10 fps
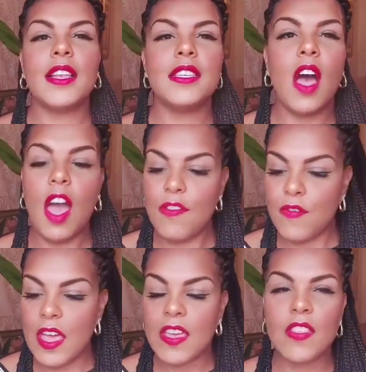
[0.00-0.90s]
And I
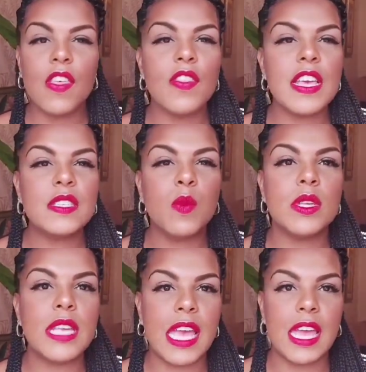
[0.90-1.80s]
think that this
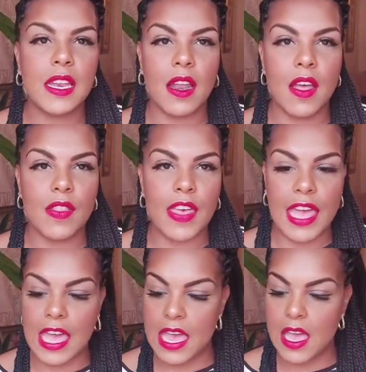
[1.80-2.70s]
was in
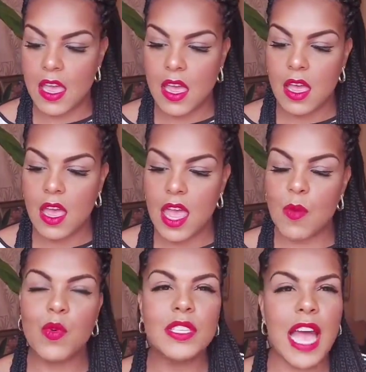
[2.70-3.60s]
the,
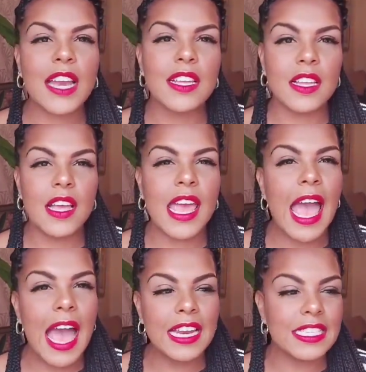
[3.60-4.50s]
it had
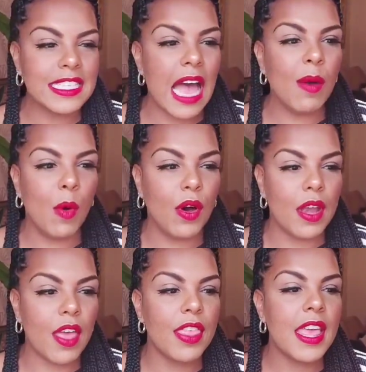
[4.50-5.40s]
a sale
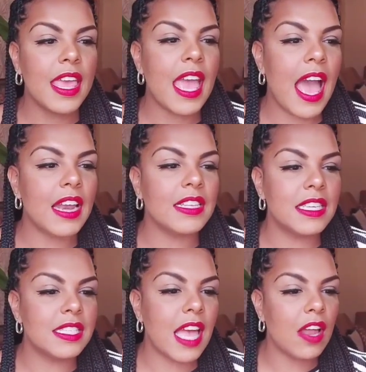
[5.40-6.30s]
on. I think it had a
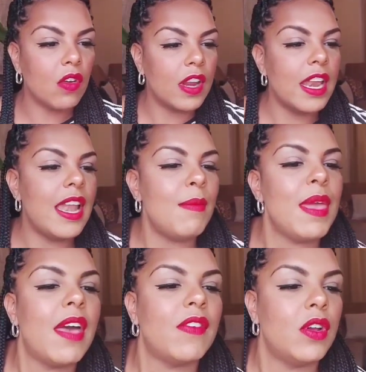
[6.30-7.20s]
discount on it.
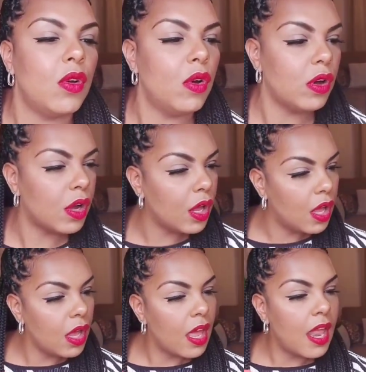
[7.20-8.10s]
Let me have a look.
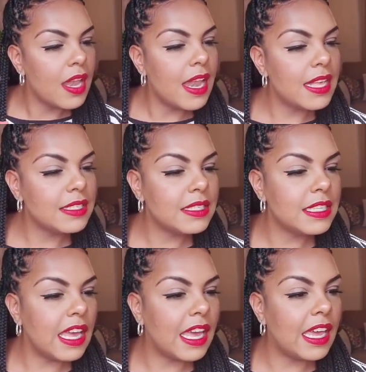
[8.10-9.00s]
Let's
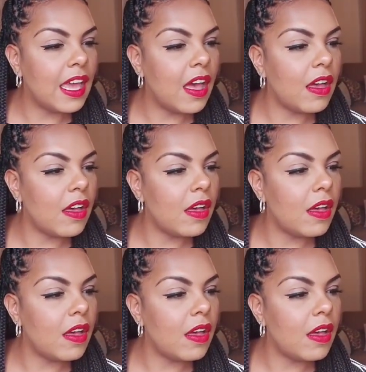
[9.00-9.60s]
see.